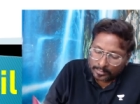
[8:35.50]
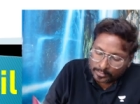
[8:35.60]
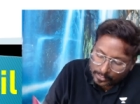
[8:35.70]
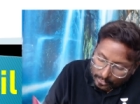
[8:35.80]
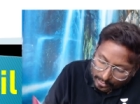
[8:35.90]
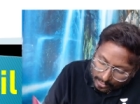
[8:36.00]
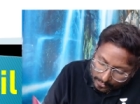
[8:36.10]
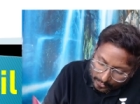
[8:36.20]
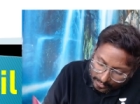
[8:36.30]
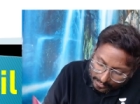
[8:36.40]
So now
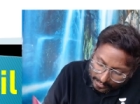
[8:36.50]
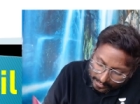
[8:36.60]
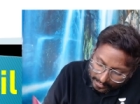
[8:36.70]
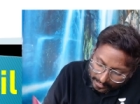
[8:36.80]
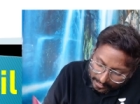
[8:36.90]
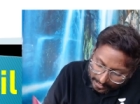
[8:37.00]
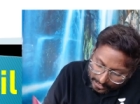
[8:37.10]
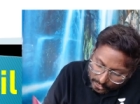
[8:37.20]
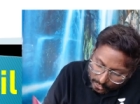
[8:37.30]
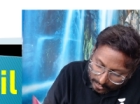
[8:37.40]
you are taking
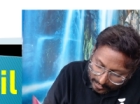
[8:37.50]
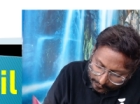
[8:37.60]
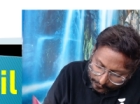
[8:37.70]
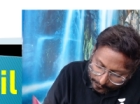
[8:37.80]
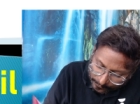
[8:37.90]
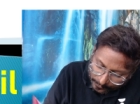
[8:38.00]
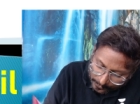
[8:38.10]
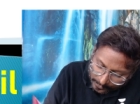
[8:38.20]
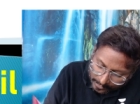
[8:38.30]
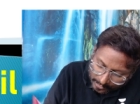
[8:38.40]
ratio of
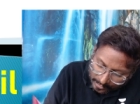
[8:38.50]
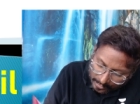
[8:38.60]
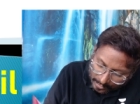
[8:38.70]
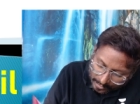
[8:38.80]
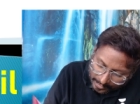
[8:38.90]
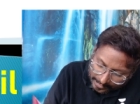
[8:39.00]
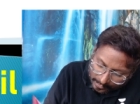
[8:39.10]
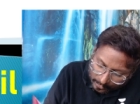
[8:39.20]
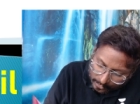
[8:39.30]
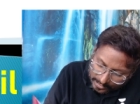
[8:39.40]

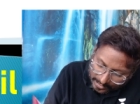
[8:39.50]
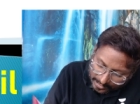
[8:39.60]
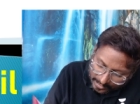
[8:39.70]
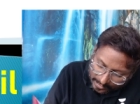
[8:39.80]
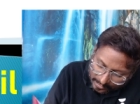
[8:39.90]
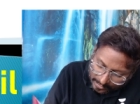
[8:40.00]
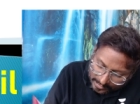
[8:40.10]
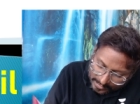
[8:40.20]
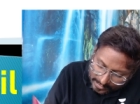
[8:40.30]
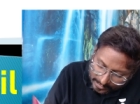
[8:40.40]
hydrogen ion
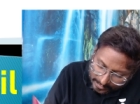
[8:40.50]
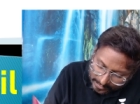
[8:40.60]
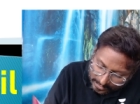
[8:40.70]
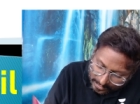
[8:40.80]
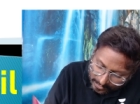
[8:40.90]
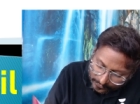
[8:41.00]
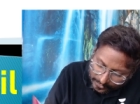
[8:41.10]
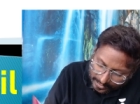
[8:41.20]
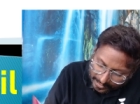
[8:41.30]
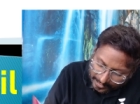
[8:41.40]
concentration of
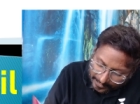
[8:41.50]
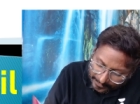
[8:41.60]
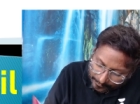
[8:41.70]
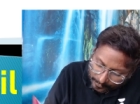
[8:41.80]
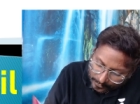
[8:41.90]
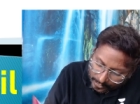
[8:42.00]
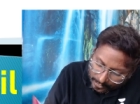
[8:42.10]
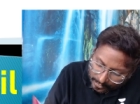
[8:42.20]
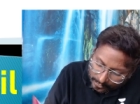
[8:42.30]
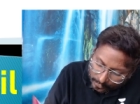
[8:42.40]
A
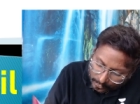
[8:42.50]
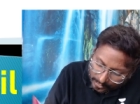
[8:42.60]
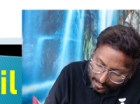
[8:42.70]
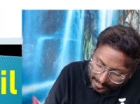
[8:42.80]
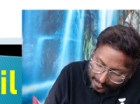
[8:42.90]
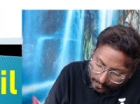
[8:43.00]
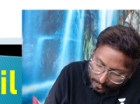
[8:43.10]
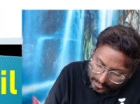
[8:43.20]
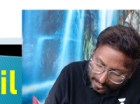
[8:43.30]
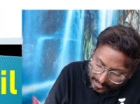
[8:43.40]
to the
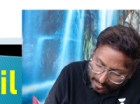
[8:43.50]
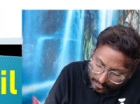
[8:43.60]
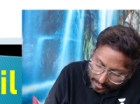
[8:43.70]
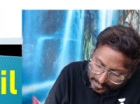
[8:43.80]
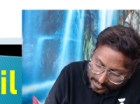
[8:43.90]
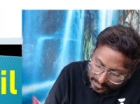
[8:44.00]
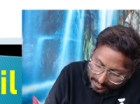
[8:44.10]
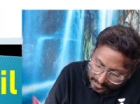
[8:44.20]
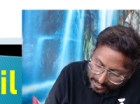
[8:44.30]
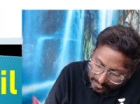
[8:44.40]
hydrogen ion
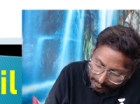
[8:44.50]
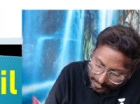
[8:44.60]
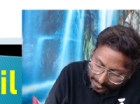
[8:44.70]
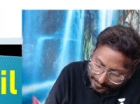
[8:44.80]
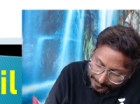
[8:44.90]
concentration of B.